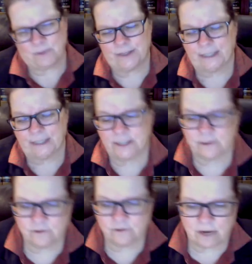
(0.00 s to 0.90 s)
things.
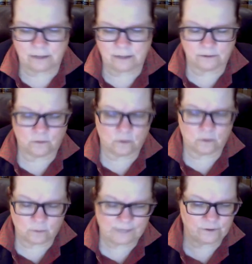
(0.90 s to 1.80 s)
The trial court
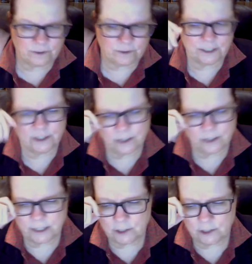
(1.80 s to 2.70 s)
will have jurisdiction to
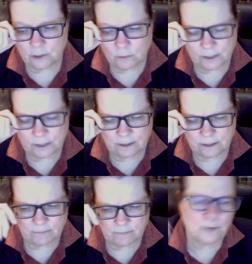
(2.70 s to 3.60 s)
issue
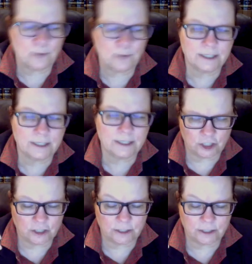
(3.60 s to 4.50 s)
appropriate
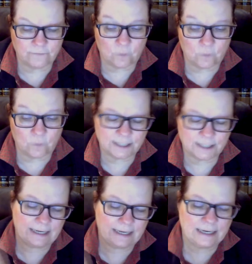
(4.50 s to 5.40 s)
conditions for a
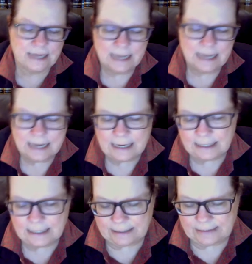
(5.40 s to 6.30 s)
stay.
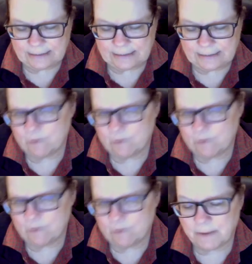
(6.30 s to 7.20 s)
May
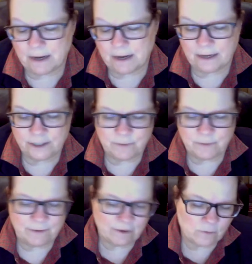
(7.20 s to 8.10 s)
require a bond,
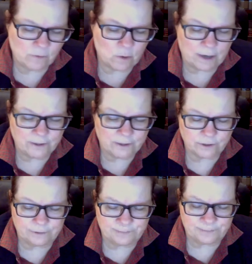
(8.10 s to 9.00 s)
may require
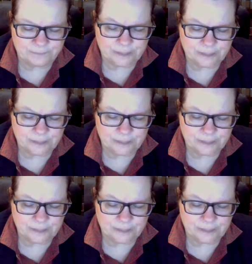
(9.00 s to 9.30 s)
certain